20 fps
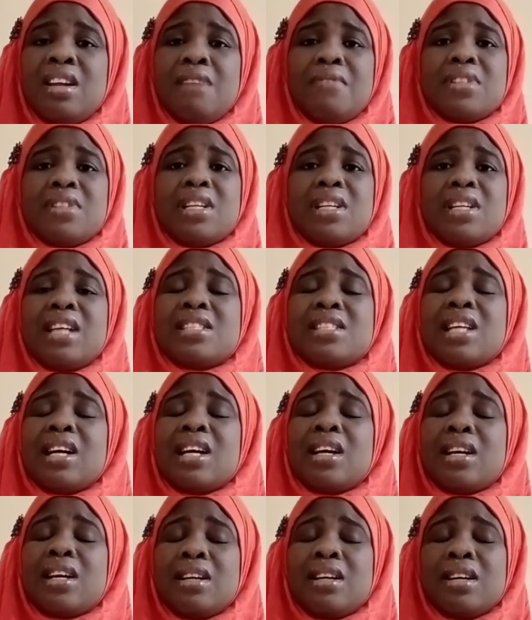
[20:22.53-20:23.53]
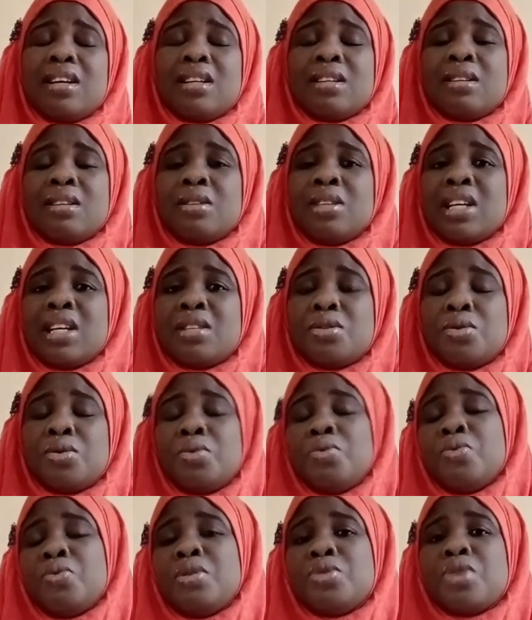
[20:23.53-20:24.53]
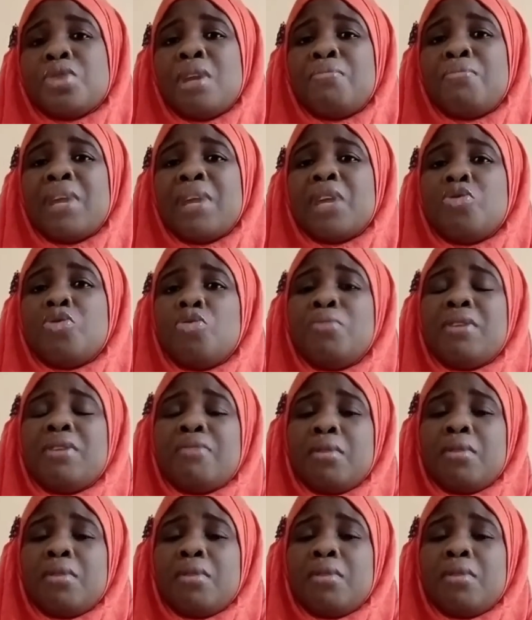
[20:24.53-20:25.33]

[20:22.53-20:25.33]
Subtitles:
Fertilizer that you want to apply could be